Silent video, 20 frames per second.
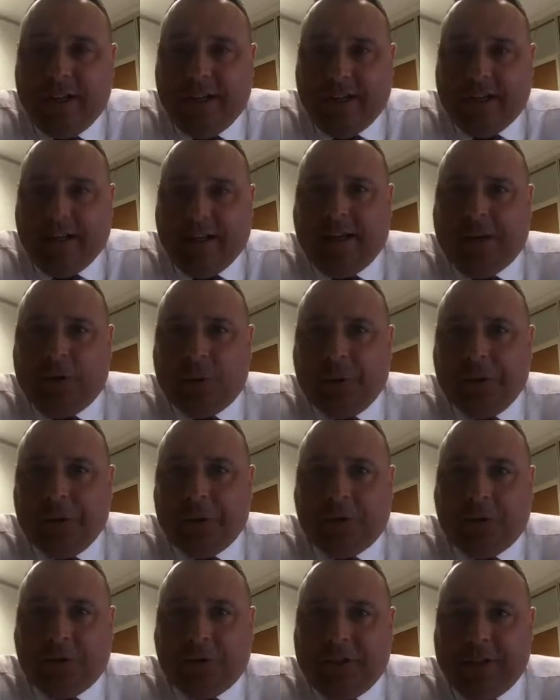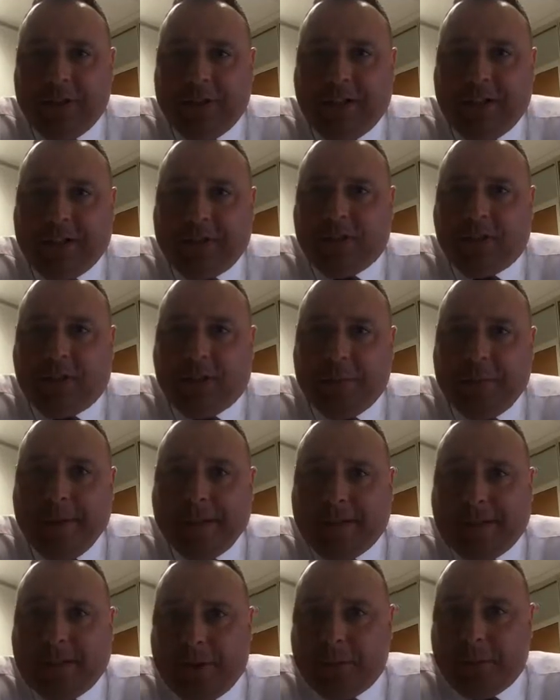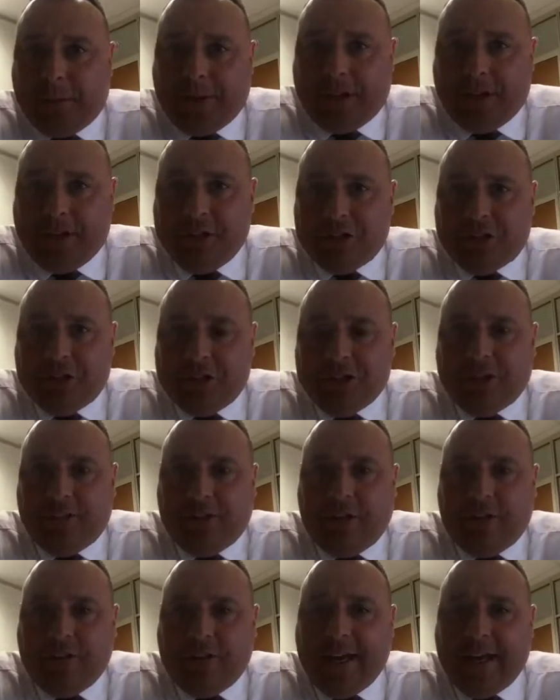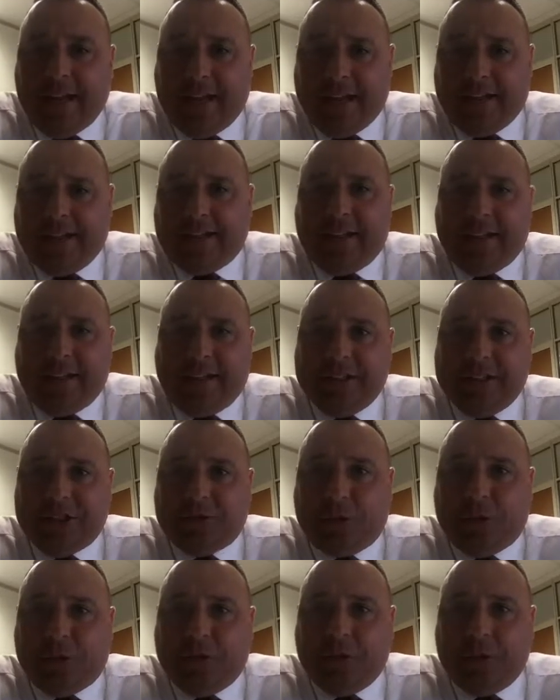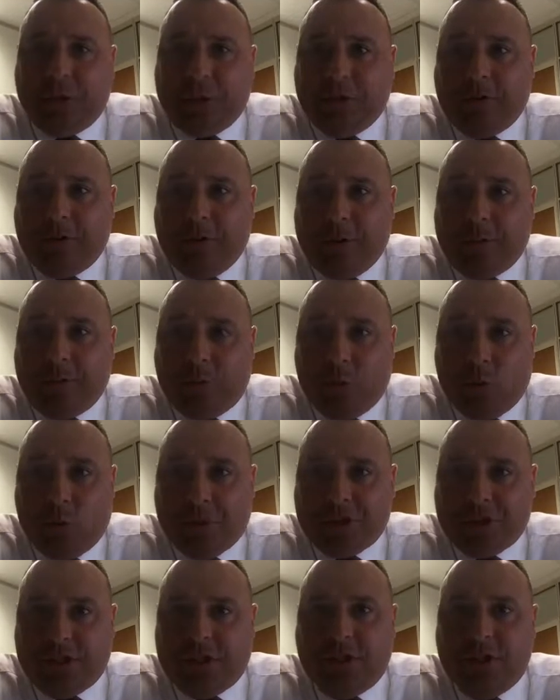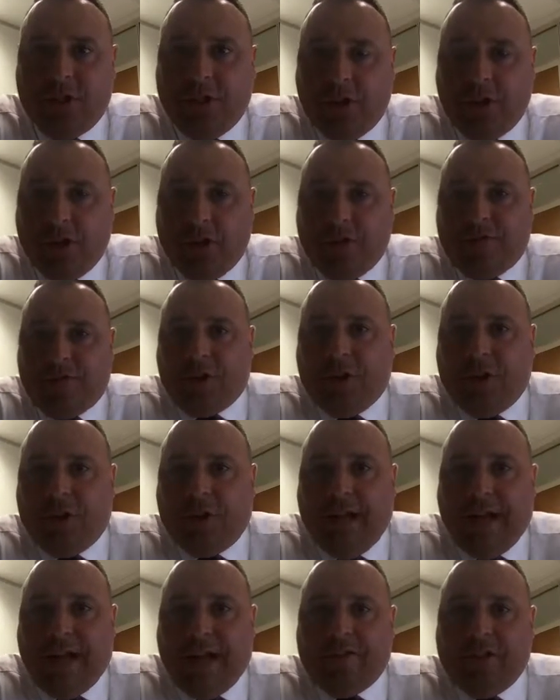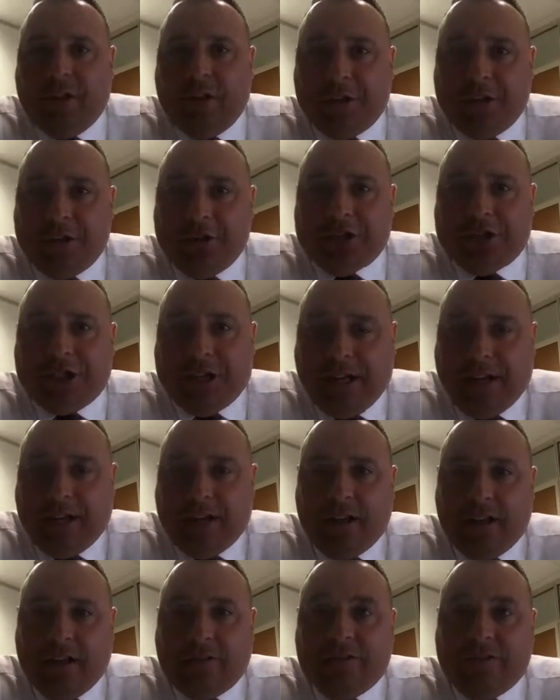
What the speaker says: And we really did not talk about the implications of all that. And I think that's really, really important for you to have an understanding of.